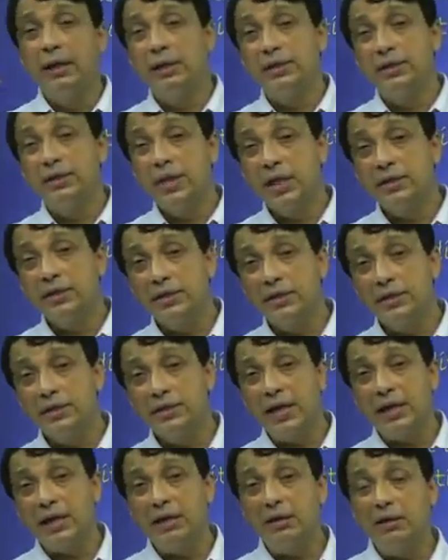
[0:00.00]
the chances
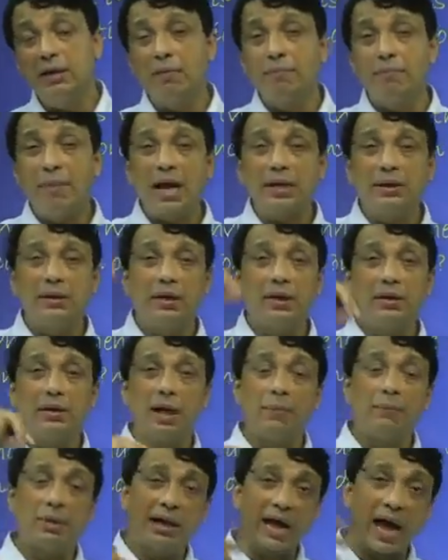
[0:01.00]
that it will come back third
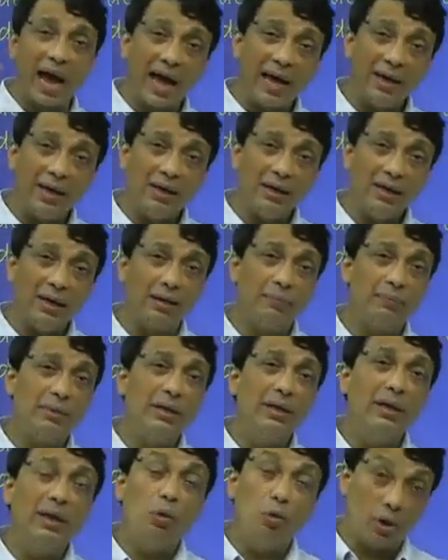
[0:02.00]
time are higher, it will
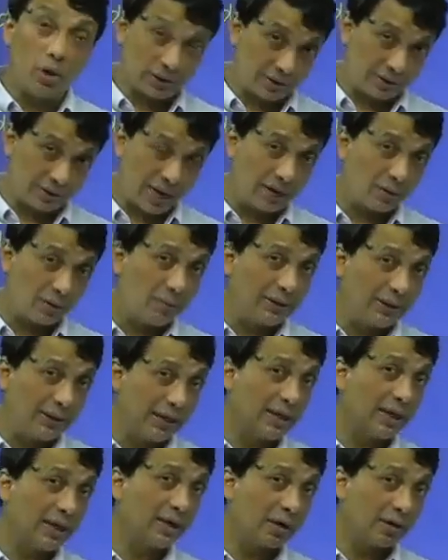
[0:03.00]
be worse. And it will be
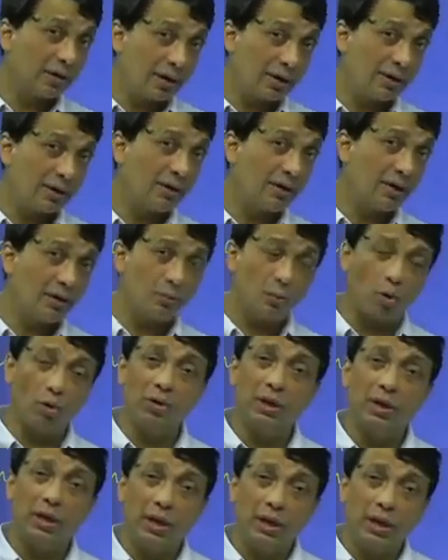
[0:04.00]
thicker and redder and
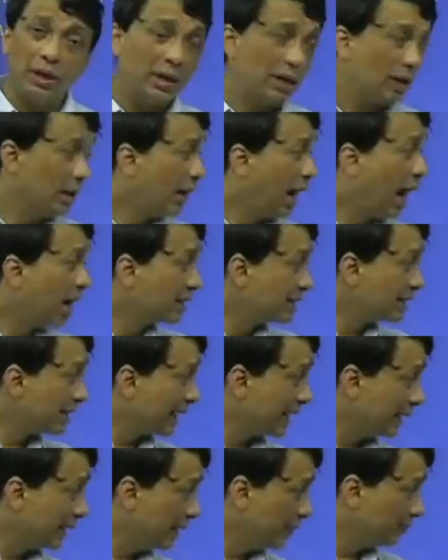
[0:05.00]
more
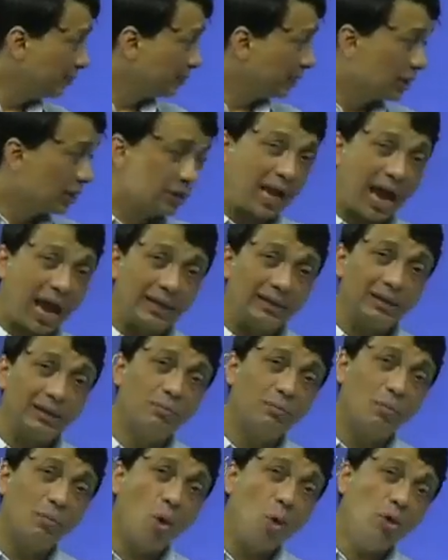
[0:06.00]
unsightly. And the
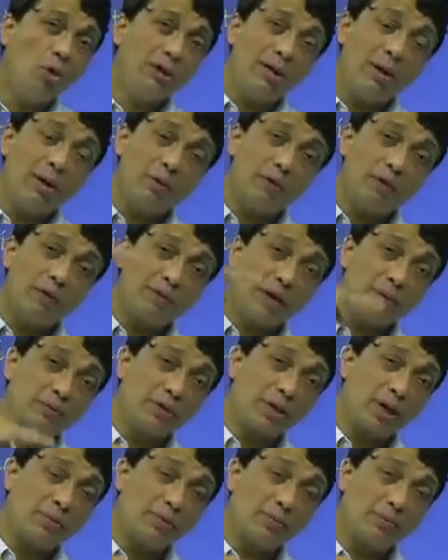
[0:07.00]
more number of times
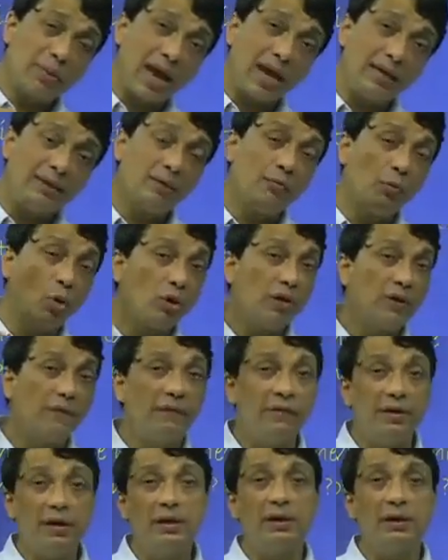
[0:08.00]
it comes back, the more
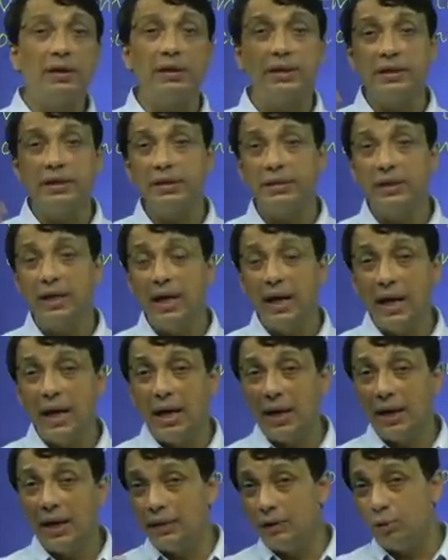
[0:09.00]
difficult it is
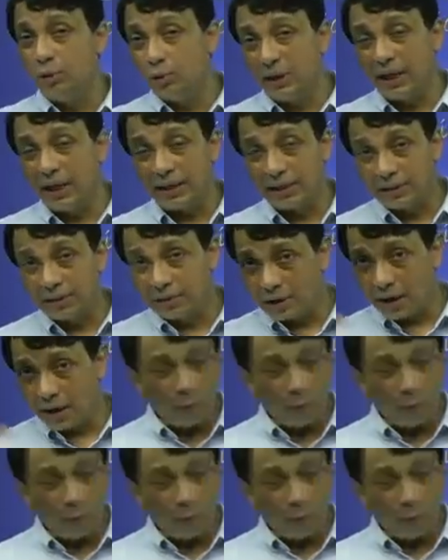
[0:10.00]
to get it